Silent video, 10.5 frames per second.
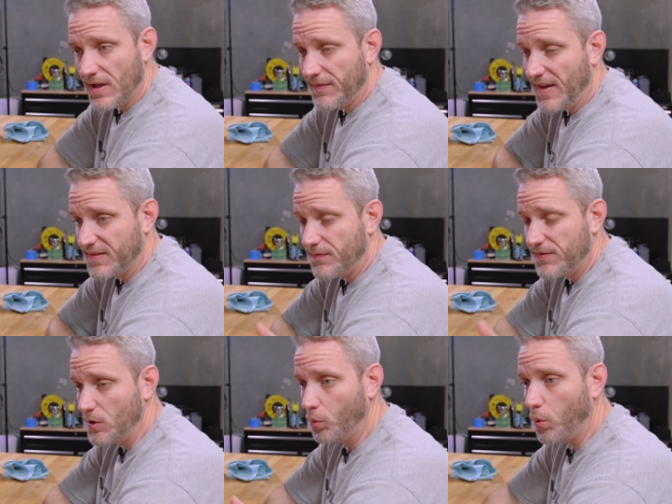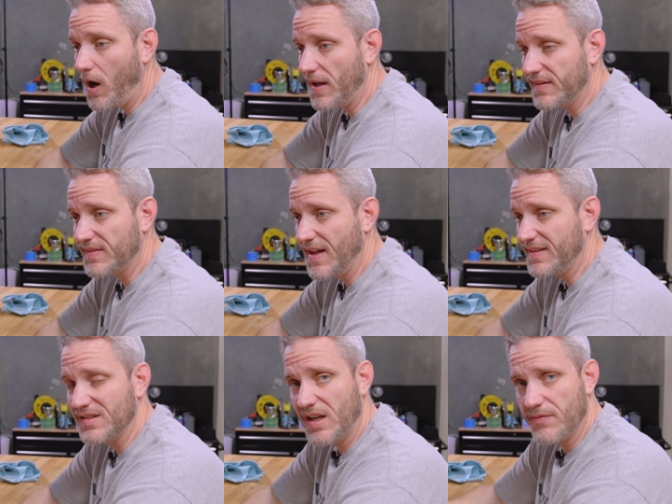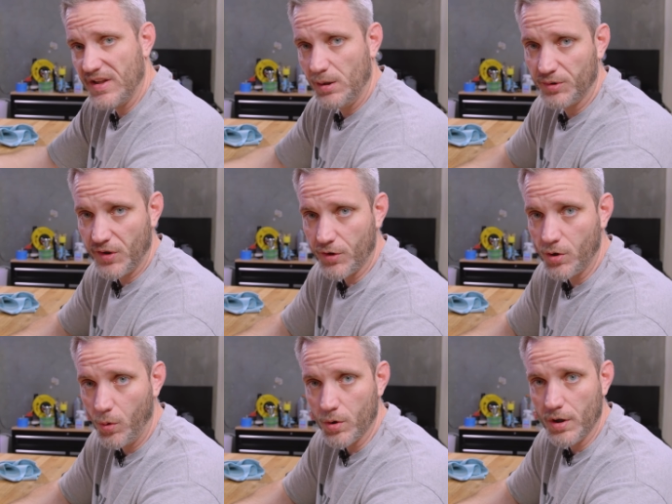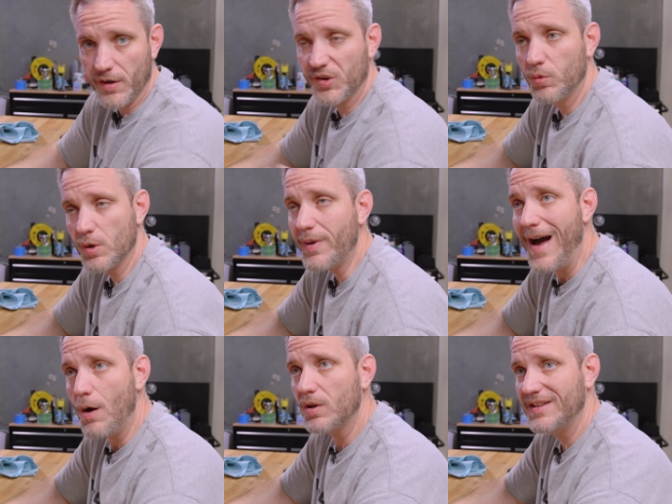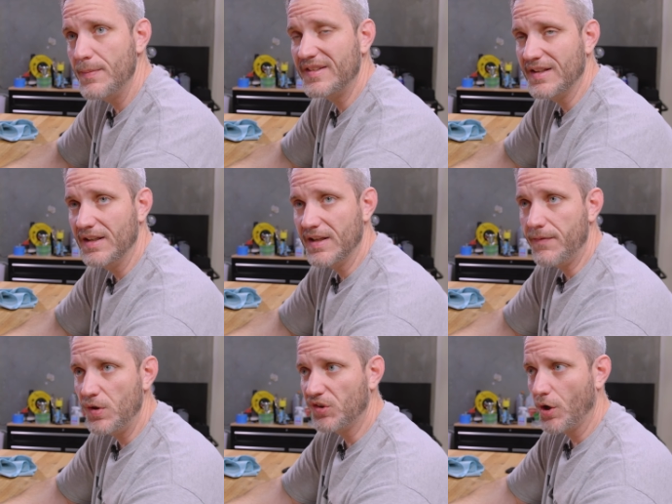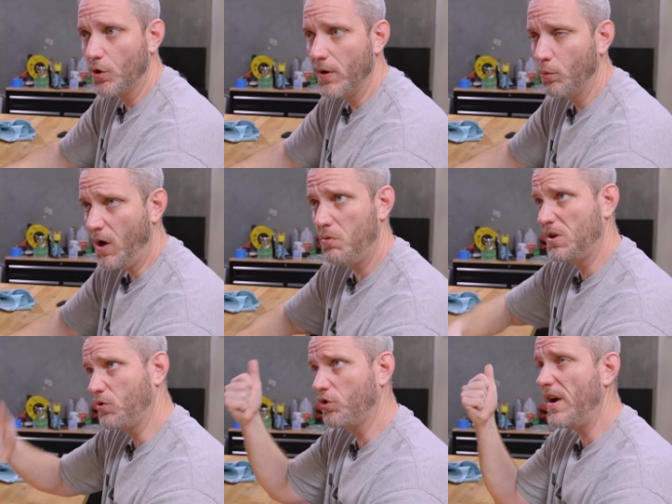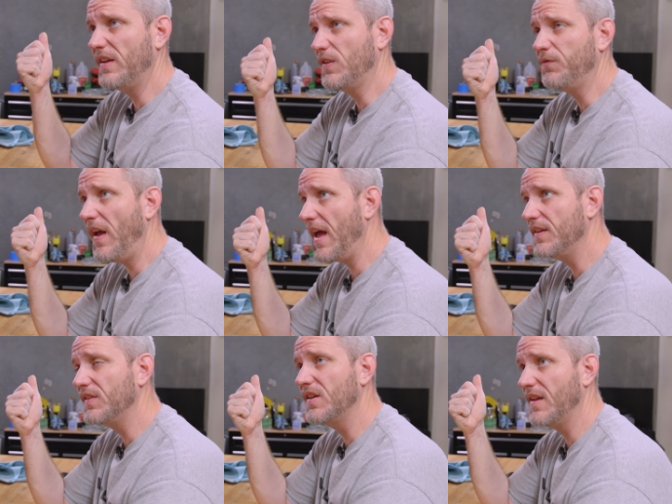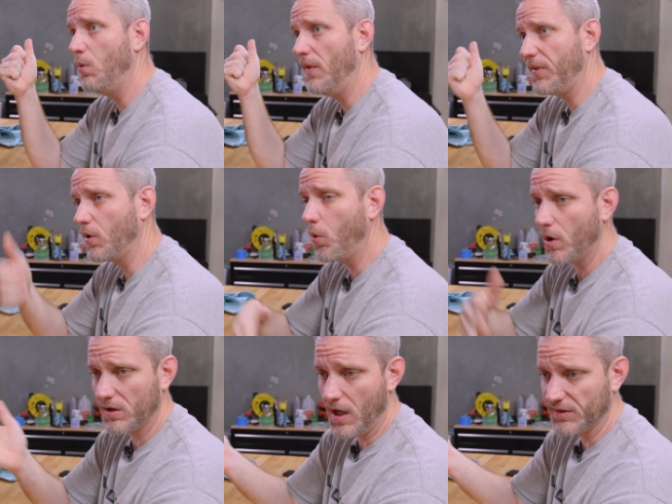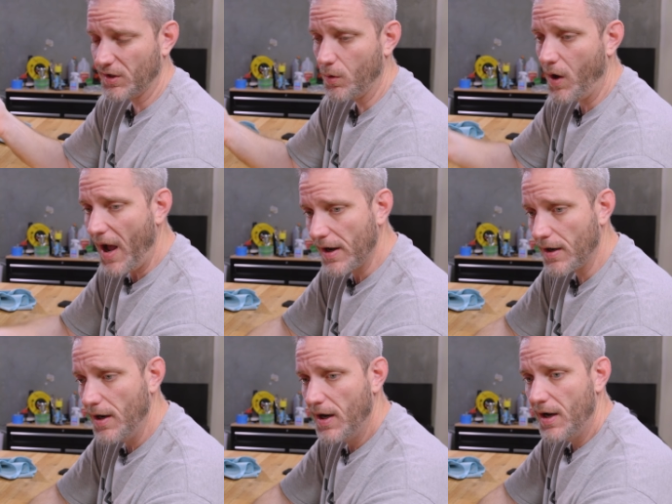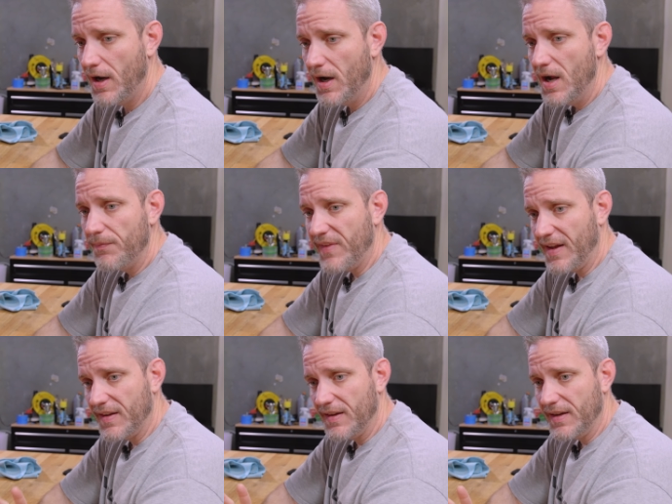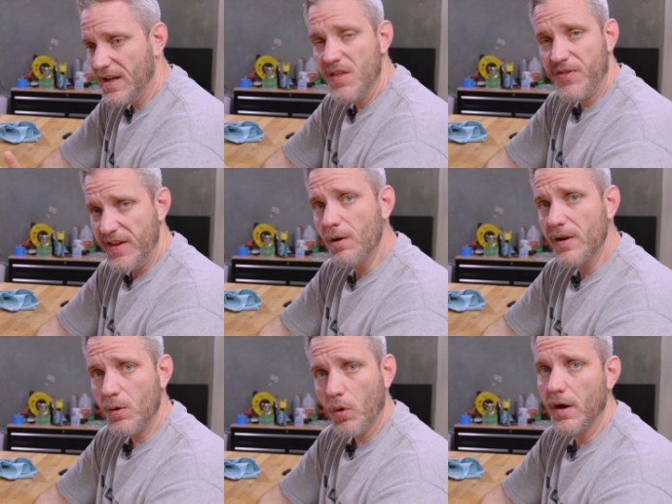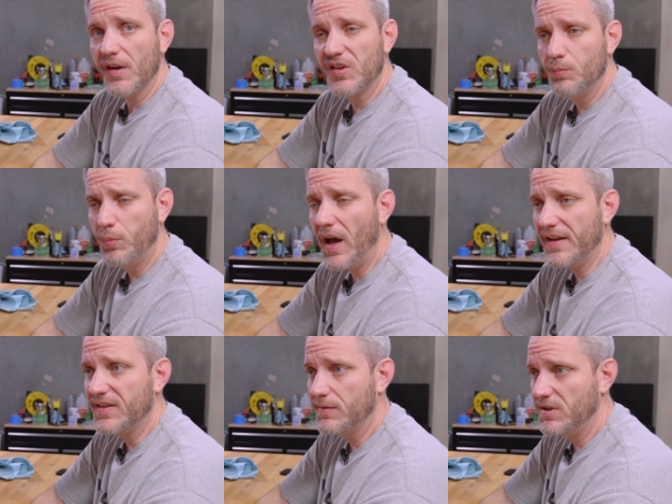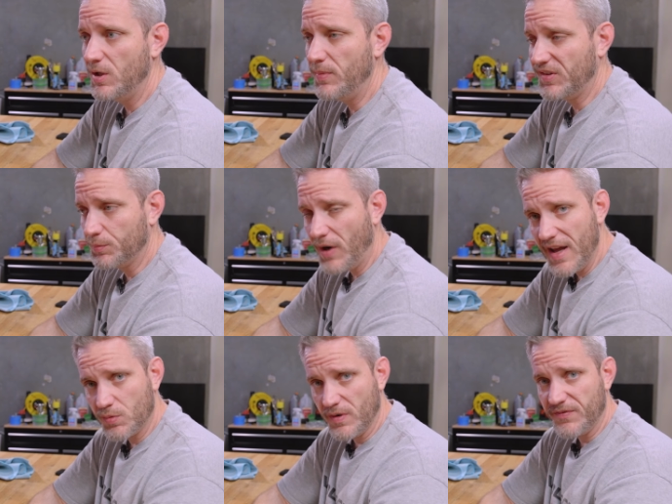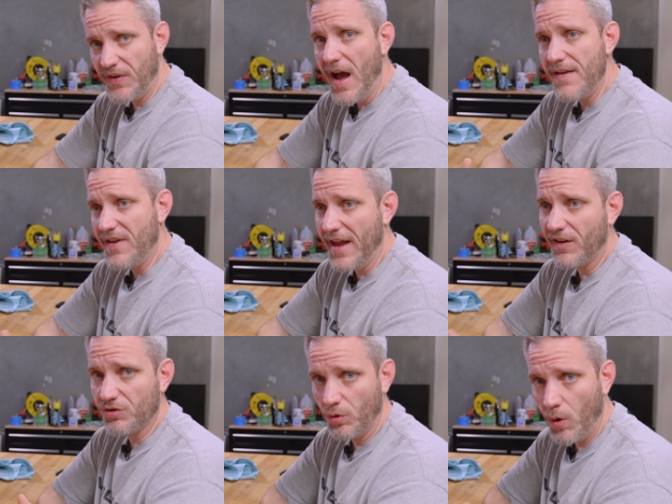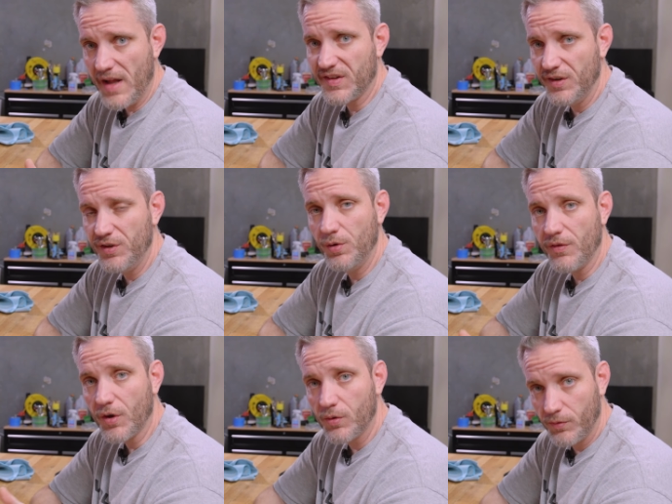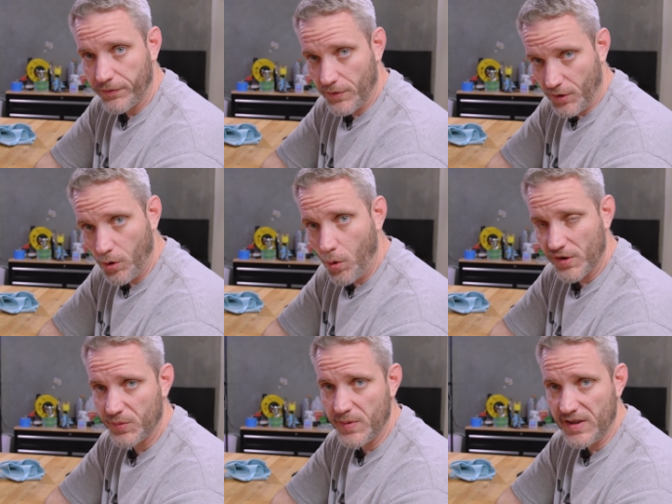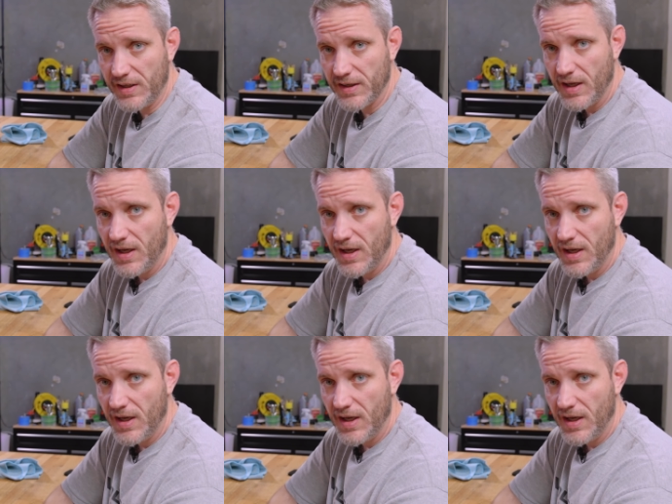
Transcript: or not, that's a few watts that's not available to the core. So when you're power limited, if you start going, well, I want to crank the fans because I want the core clock to go higher, that in theory works, but you'd be surprised what five extra watts can do the, for the core speed